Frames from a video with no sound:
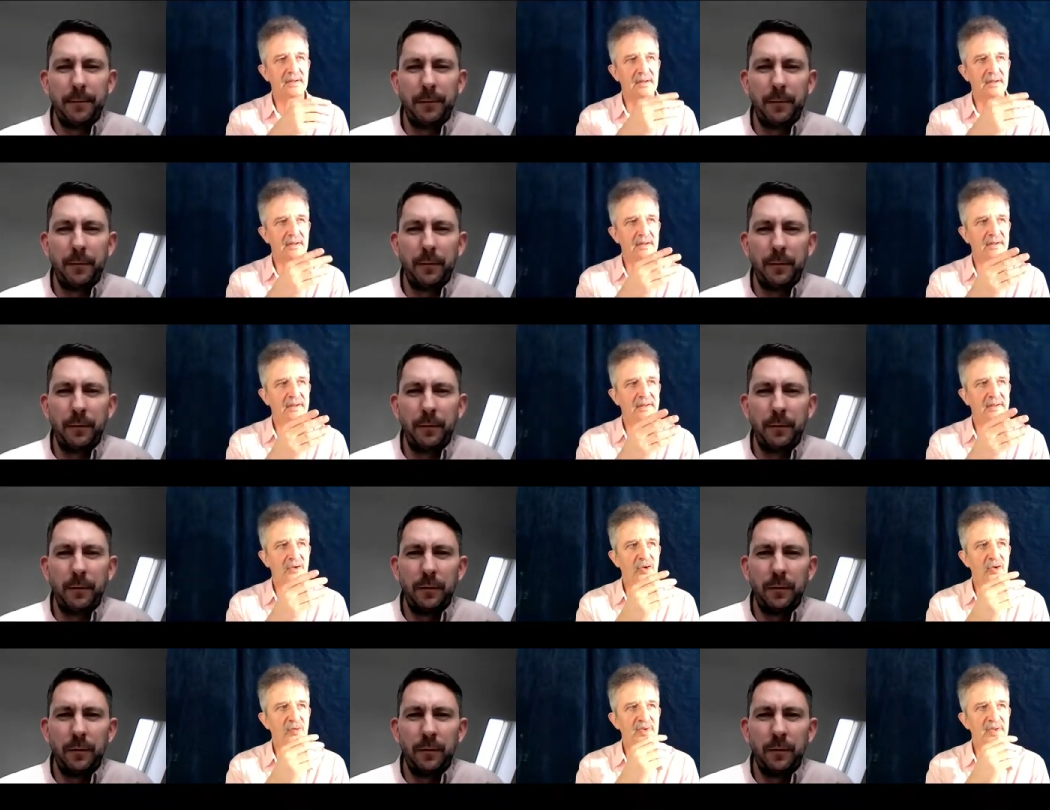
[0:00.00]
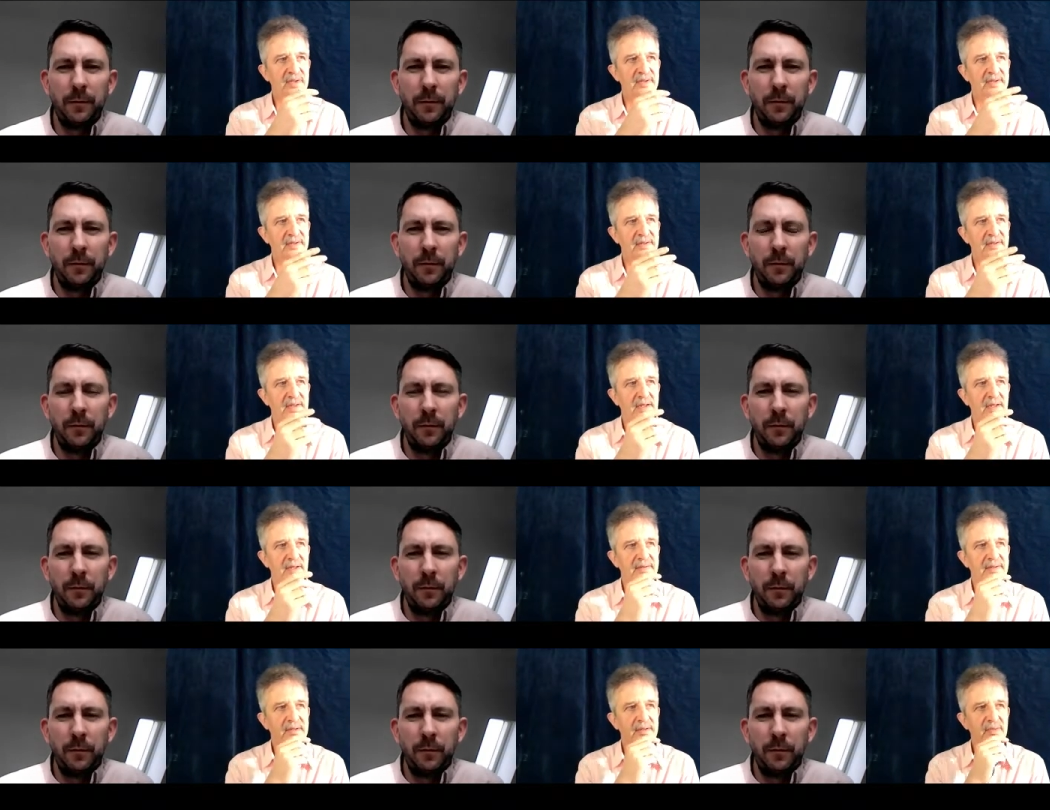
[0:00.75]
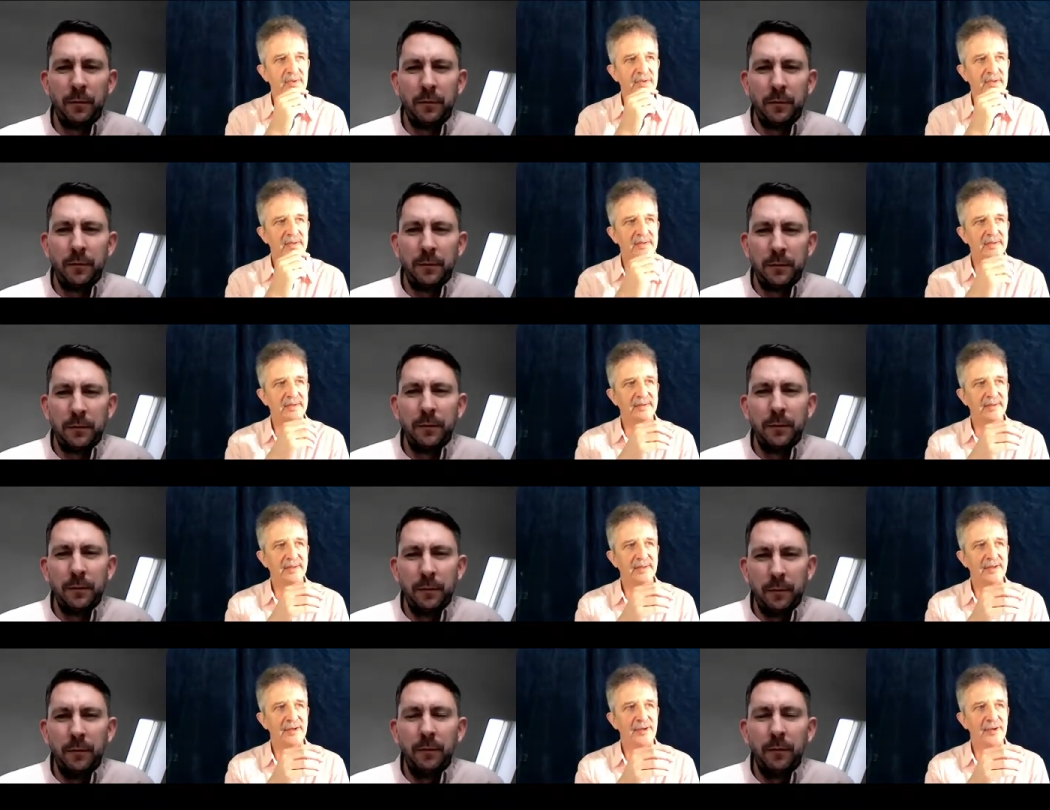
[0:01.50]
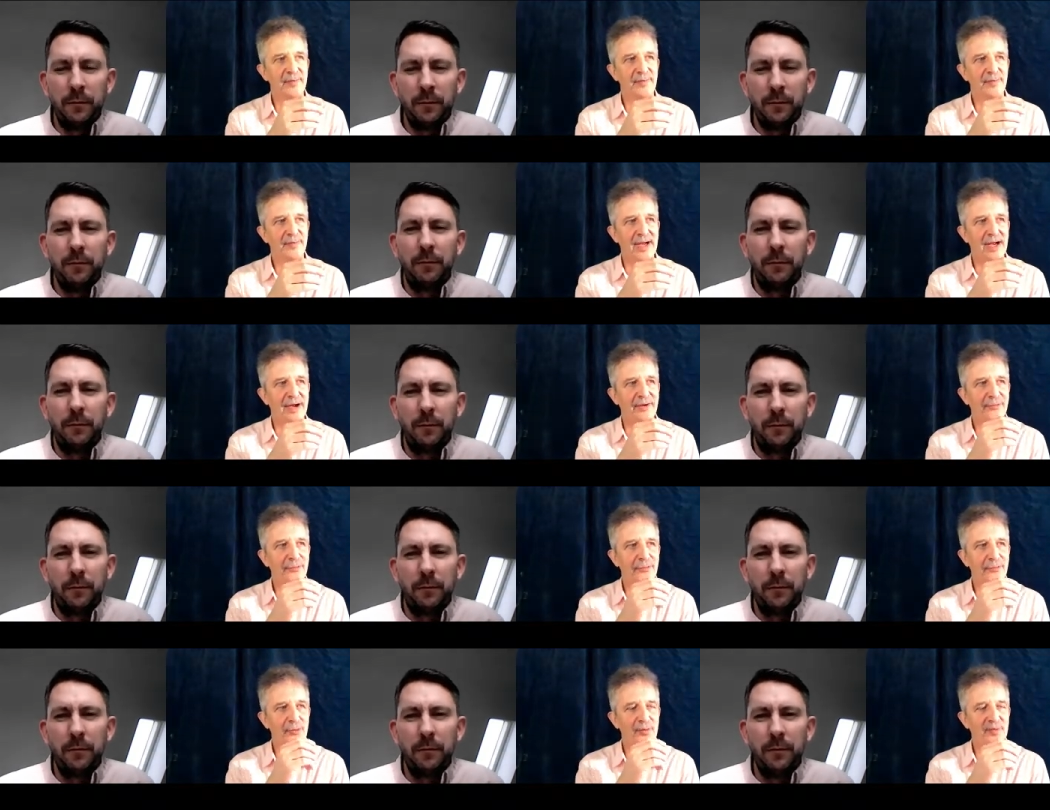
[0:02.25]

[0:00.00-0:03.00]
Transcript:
Speaker 1: consumers, customers, mm.